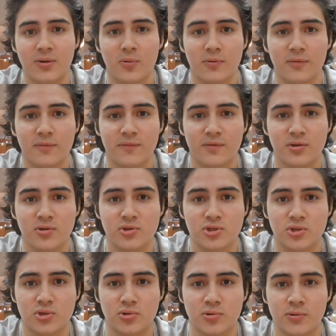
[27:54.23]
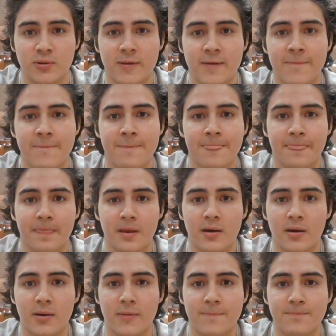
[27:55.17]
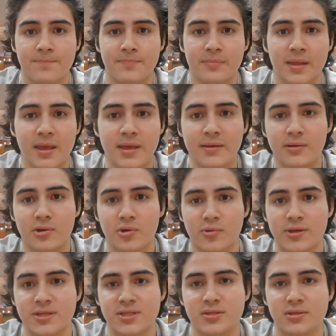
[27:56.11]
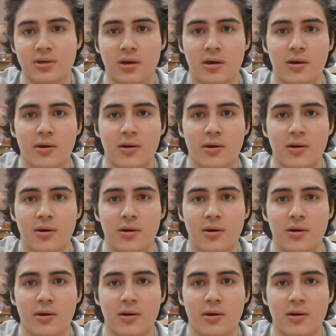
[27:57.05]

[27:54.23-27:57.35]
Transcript: order for you to uh, increase